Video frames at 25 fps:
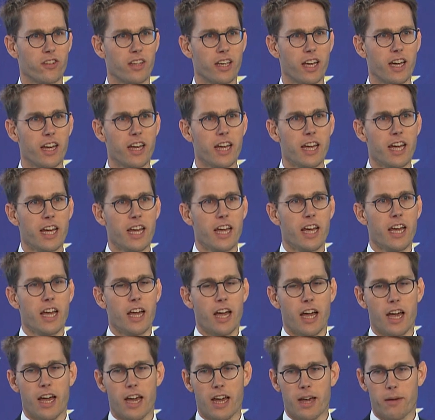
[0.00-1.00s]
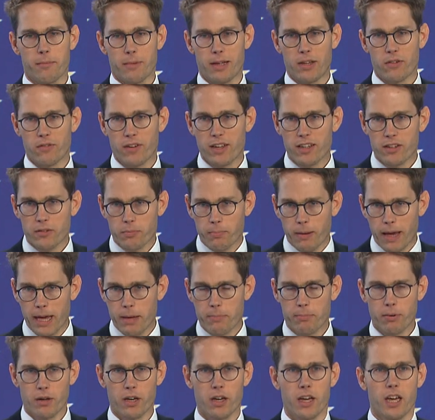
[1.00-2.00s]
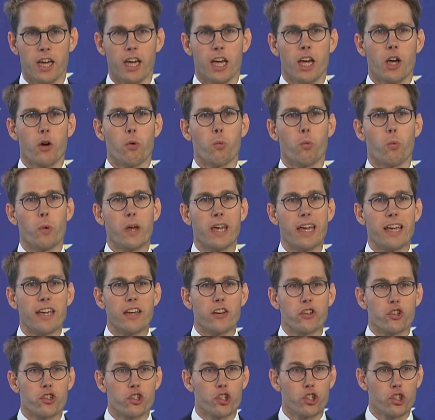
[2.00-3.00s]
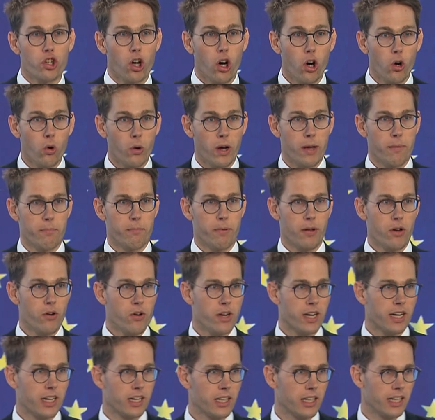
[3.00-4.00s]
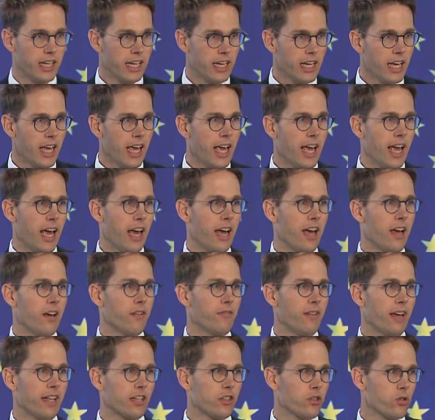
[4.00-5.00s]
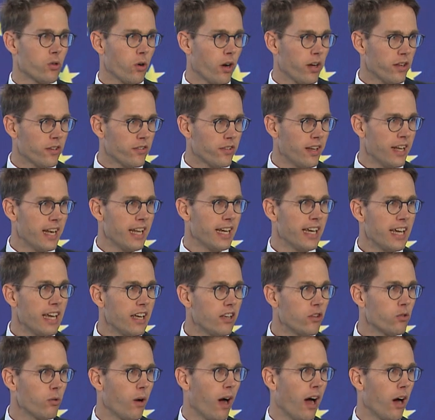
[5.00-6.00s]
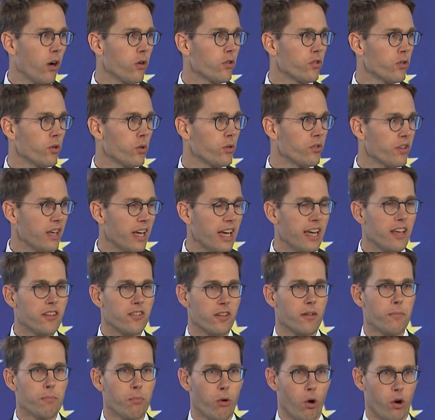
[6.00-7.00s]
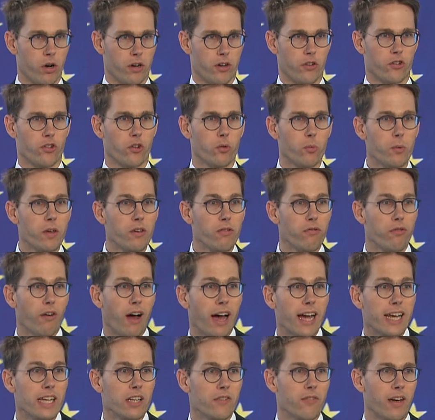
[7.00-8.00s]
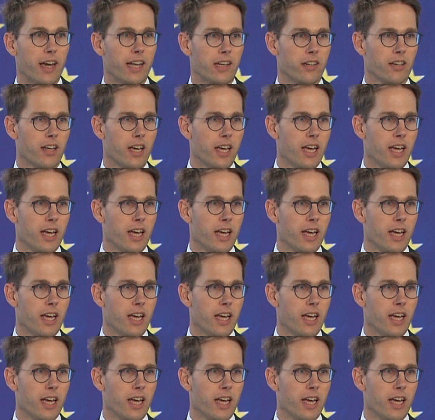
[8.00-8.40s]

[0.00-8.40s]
year. In this paper, we show empirically that cross-selling to households is important. So we find that